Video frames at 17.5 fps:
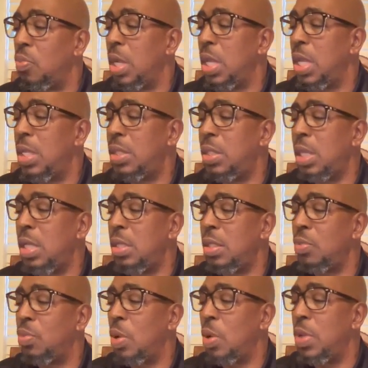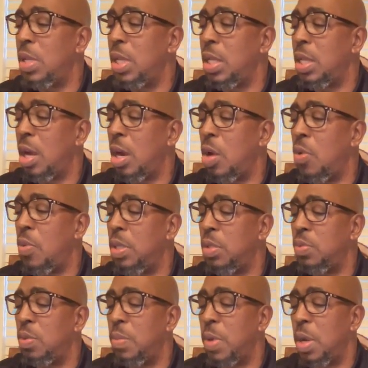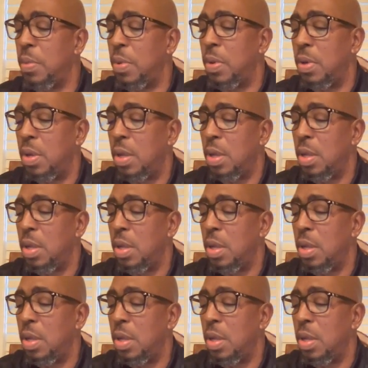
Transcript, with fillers: What he sees is what we need to always remember.